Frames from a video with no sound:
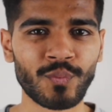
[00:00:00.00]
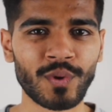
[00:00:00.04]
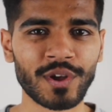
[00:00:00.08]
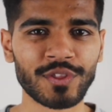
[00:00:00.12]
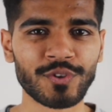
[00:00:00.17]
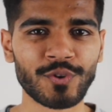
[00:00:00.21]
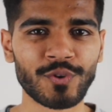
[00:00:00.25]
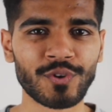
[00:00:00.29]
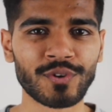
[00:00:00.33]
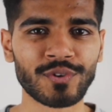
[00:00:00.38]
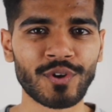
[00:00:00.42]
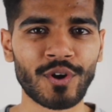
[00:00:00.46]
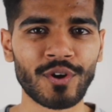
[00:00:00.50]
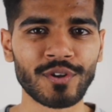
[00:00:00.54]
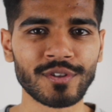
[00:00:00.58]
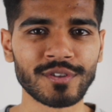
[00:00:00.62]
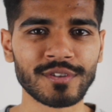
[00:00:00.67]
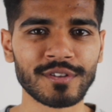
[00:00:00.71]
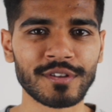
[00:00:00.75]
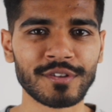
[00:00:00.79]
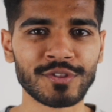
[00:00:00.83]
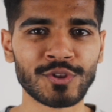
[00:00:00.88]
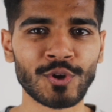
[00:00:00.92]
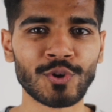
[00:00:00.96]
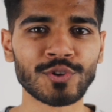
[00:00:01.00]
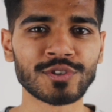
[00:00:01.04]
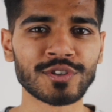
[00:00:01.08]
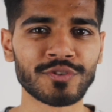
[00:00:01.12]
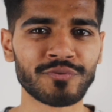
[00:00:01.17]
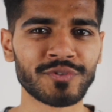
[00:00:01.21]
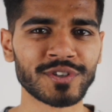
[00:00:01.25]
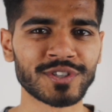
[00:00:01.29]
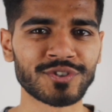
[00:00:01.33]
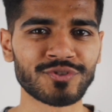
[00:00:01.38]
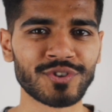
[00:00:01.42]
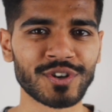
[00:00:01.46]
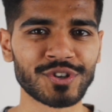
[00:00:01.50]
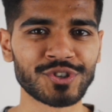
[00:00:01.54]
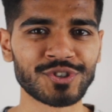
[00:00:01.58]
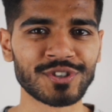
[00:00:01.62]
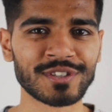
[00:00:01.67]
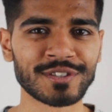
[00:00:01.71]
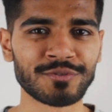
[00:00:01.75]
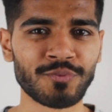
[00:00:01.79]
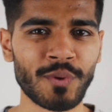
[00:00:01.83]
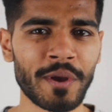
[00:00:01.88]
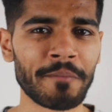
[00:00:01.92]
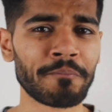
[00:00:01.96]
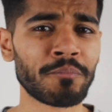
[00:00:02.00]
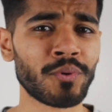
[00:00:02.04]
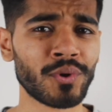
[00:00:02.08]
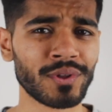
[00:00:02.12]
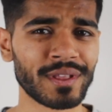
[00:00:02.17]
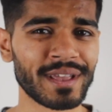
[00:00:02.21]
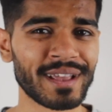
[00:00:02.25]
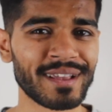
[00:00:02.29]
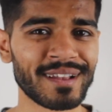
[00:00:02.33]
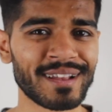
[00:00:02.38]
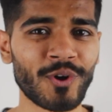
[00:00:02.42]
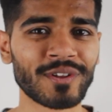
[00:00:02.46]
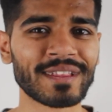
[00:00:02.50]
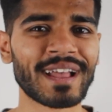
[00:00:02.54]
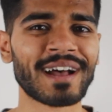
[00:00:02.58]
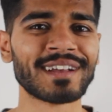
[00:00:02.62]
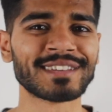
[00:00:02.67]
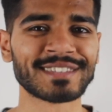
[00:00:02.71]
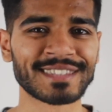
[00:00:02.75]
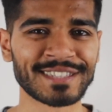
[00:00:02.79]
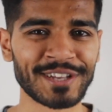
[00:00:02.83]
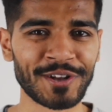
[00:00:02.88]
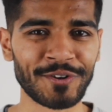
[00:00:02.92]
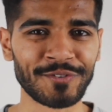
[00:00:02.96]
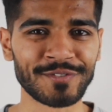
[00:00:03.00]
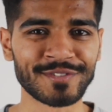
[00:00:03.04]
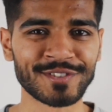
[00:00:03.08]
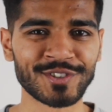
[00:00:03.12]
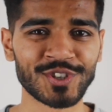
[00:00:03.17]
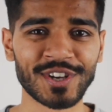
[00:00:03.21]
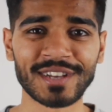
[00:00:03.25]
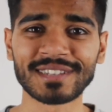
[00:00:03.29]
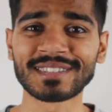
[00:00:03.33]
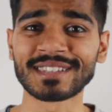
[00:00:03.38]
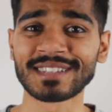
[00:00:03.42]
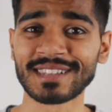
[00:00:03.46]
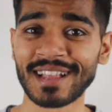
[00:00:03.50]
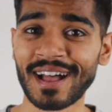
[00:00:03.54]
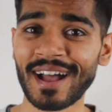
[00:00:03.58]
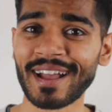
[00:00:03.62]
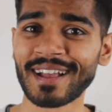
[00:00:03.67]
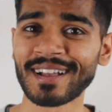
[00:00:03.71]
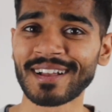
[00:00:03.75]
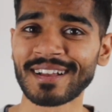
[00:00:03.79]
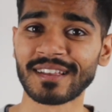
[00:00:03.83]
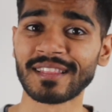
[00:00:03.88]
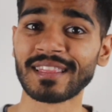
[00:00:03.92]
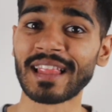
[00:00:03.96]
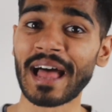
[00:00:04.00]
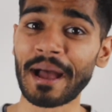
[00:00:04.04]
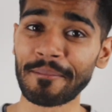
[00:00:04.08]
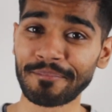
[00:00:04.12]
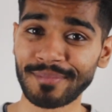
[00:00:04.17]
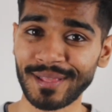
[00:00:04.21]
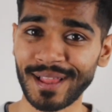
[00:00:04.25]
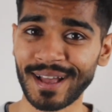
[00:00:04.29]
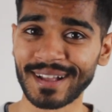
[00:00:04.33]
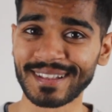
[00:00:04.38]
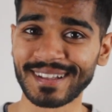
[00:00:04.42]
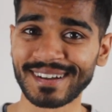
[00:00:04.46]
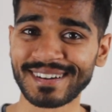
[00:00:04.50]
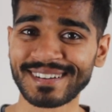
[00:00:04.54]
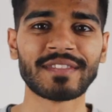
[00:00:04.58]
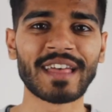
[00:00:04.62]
whether or not those are restrictions we're putting on ourselves, just like the lamplighter.